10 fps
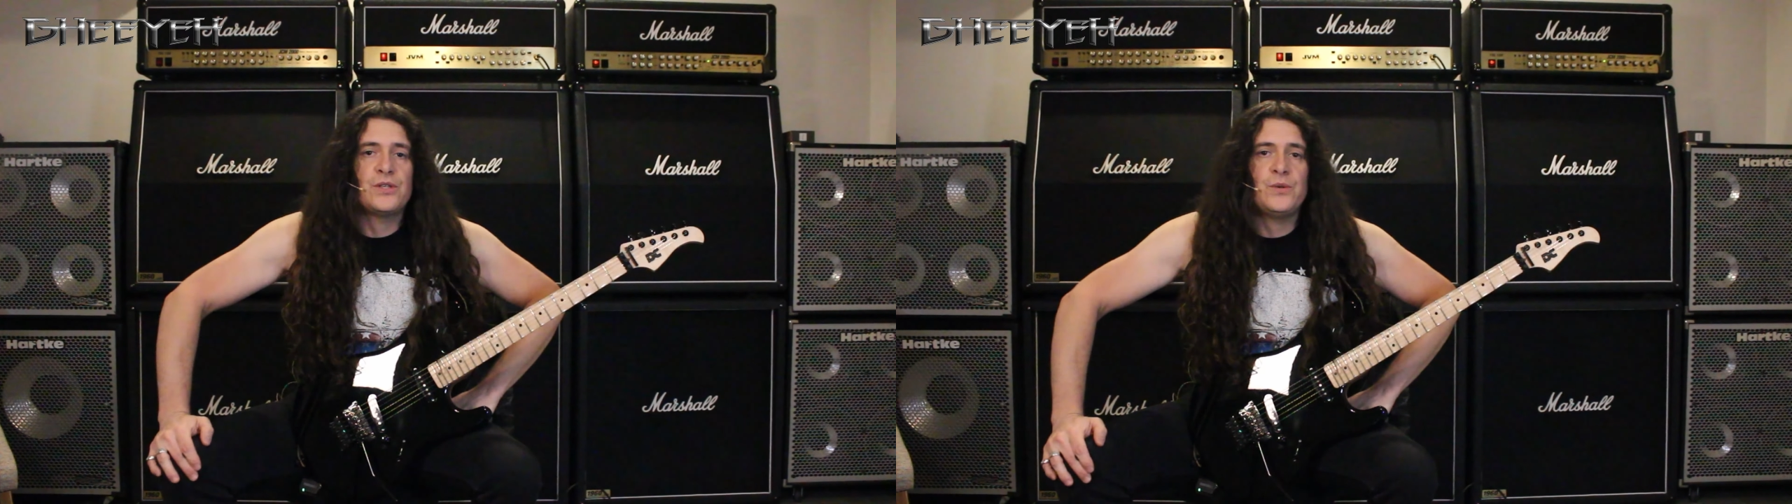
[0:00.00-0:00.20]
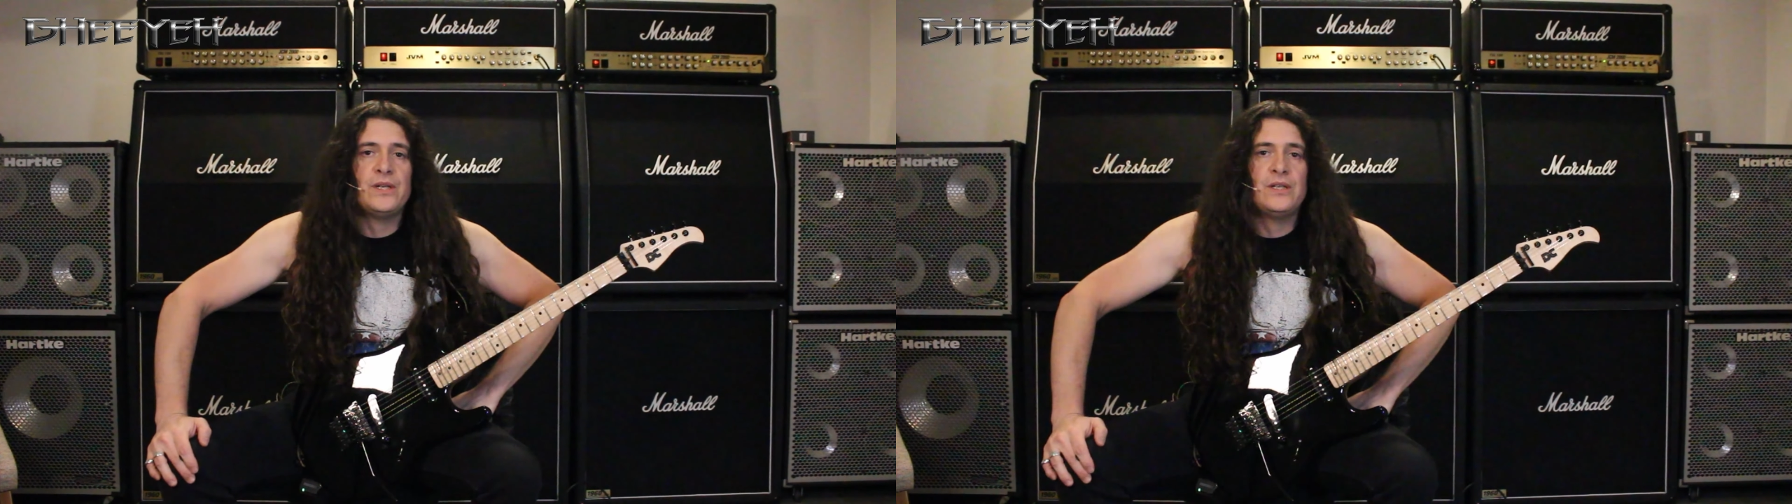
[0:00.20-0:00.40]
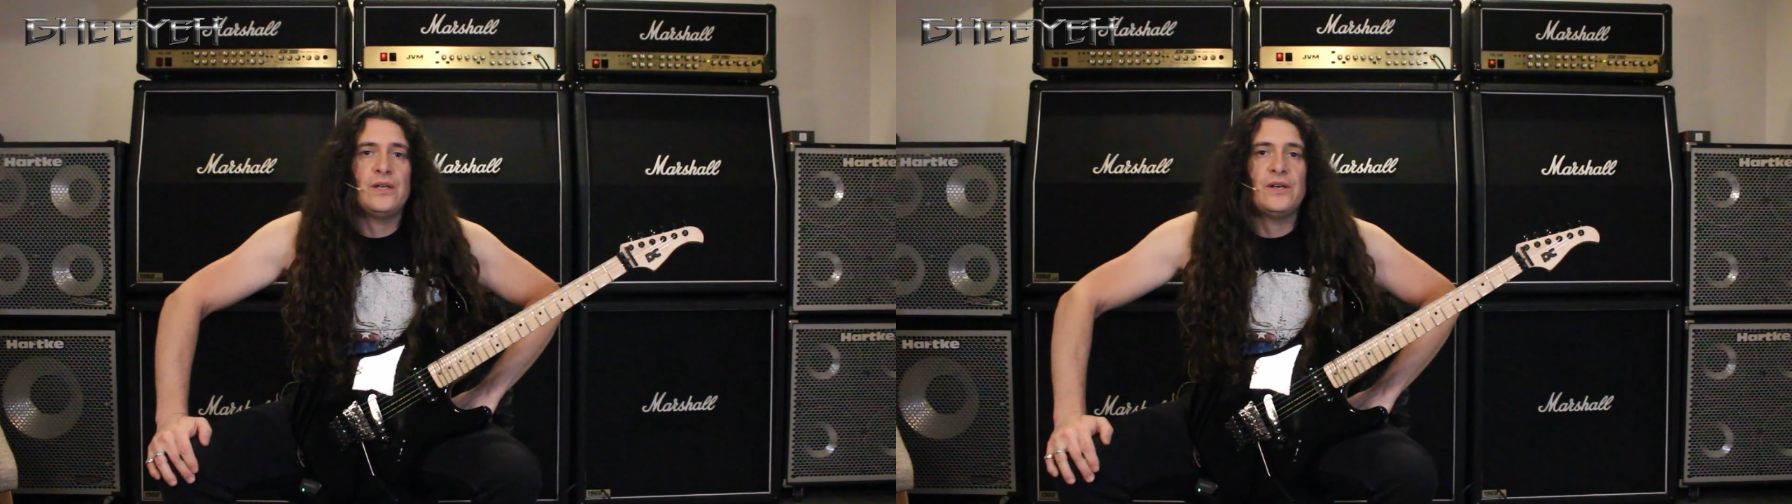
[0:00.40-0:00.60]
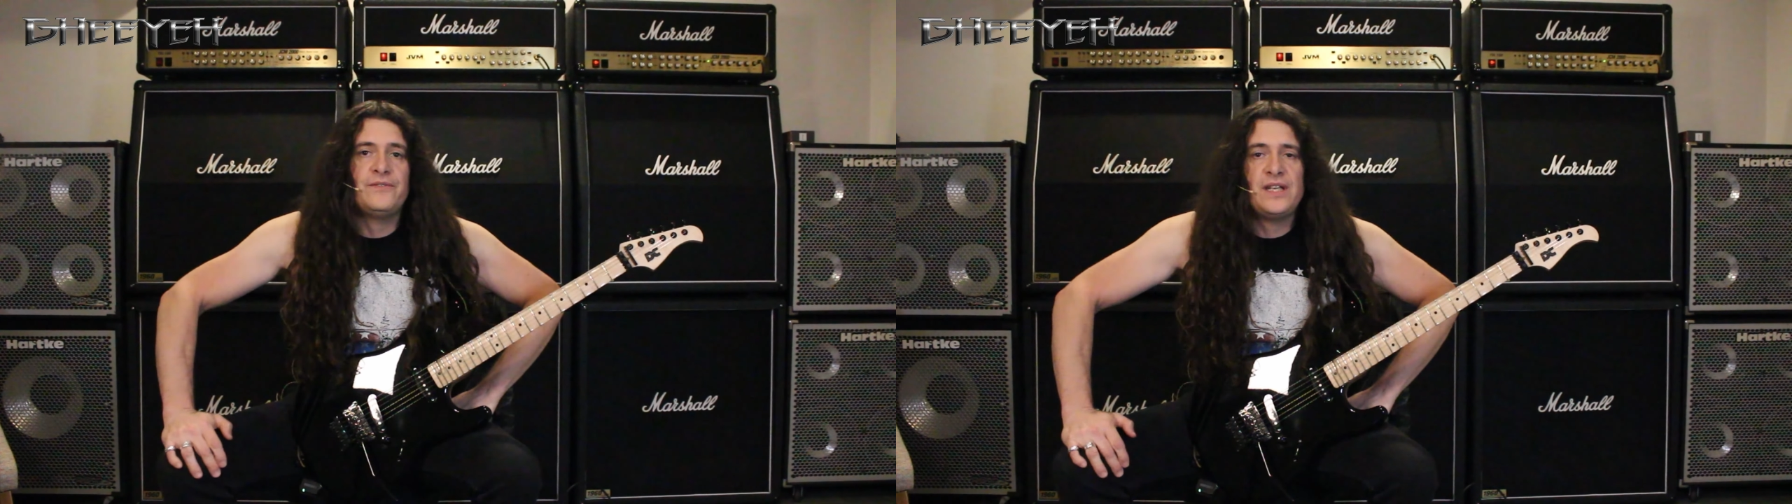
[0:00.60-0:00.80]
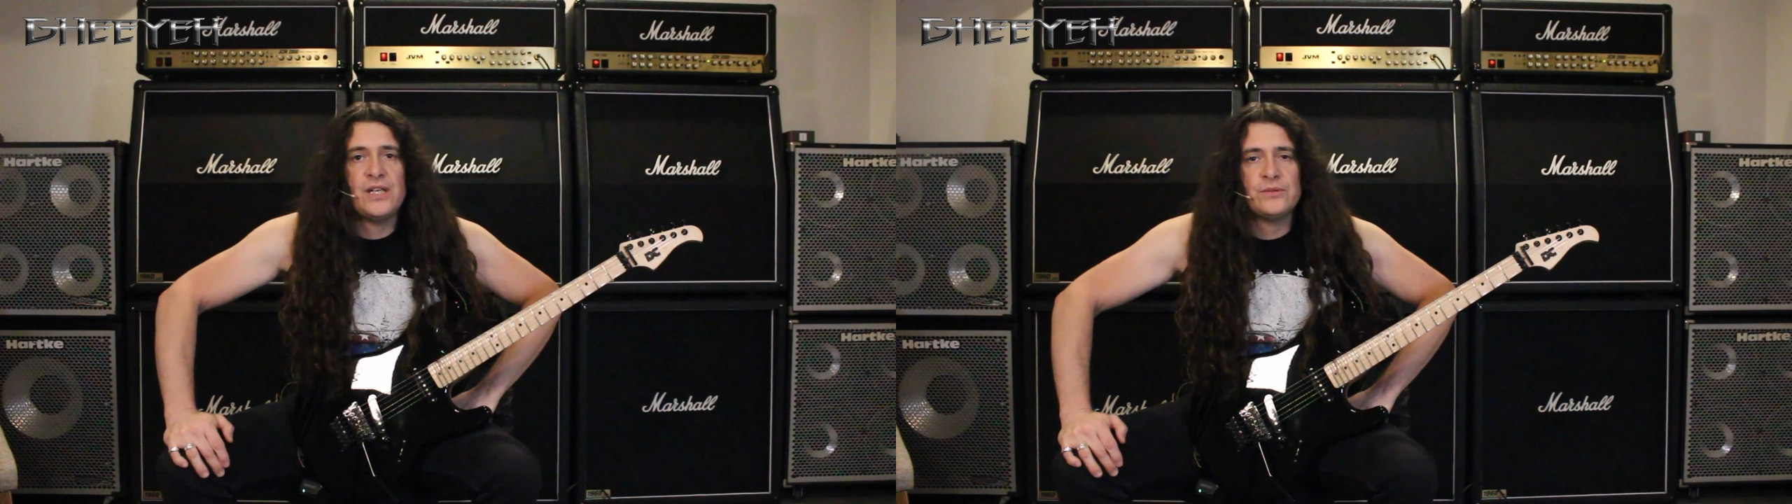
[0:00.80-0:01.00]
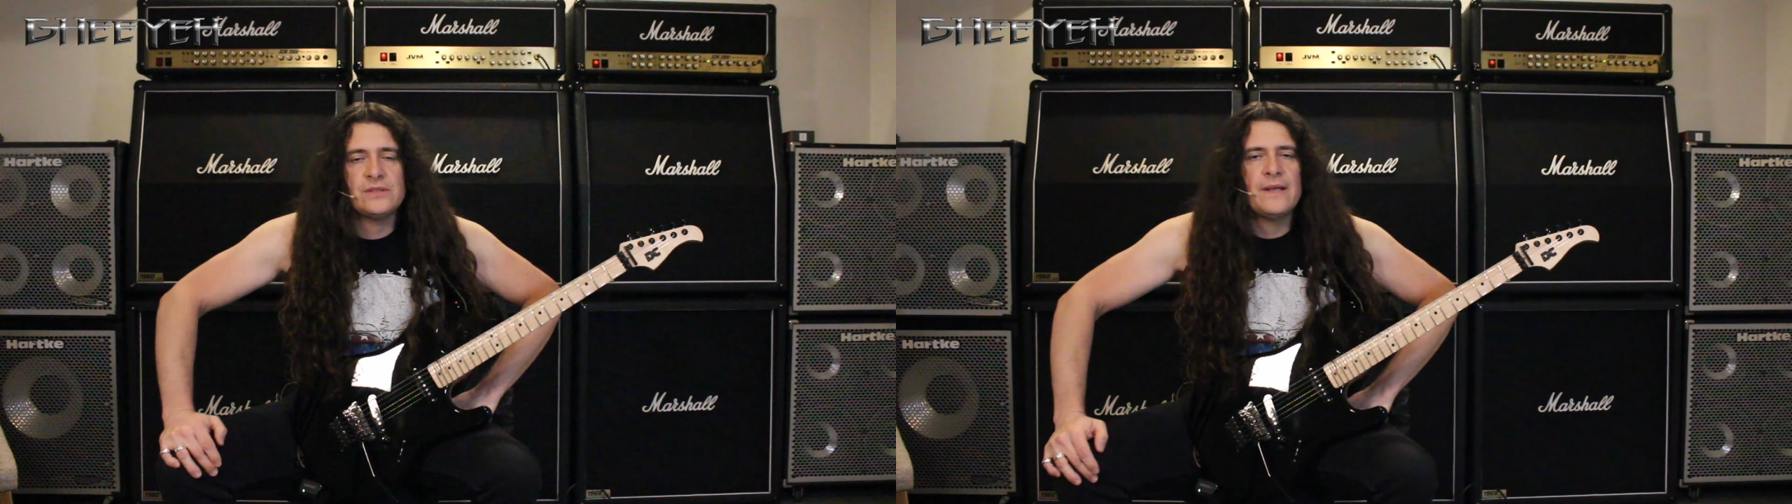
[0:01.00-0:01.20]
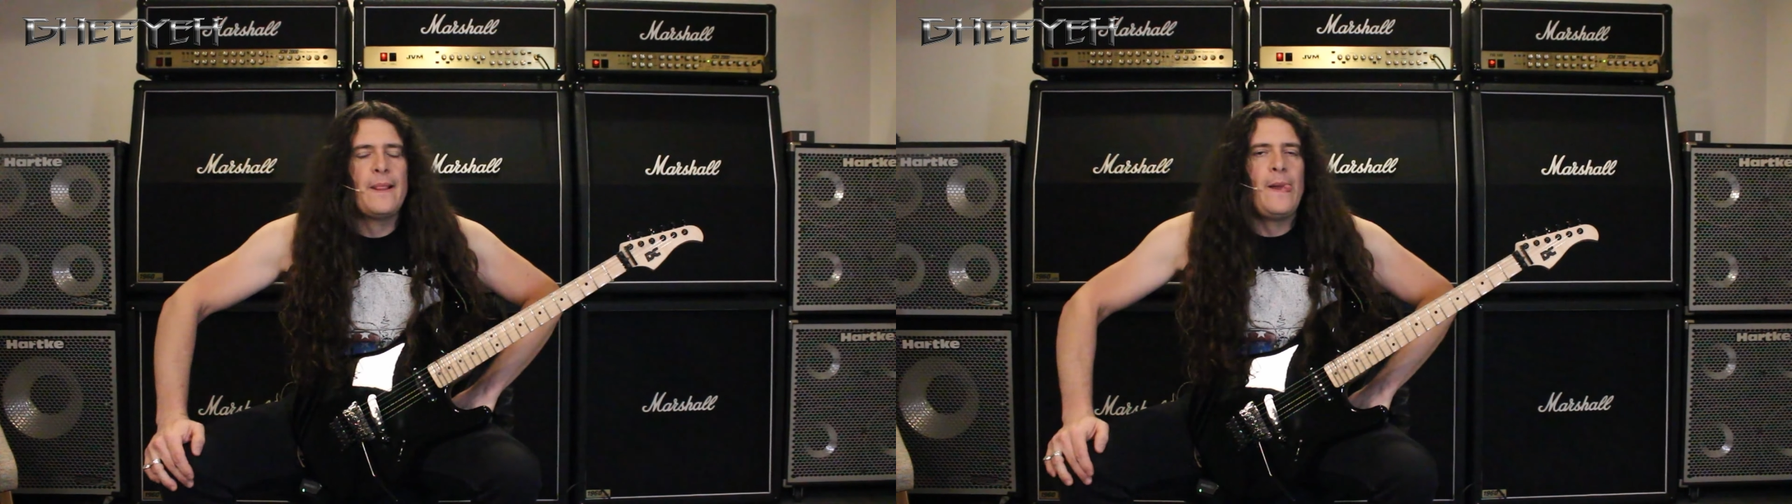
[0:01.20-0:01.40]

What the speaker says: doing the videos.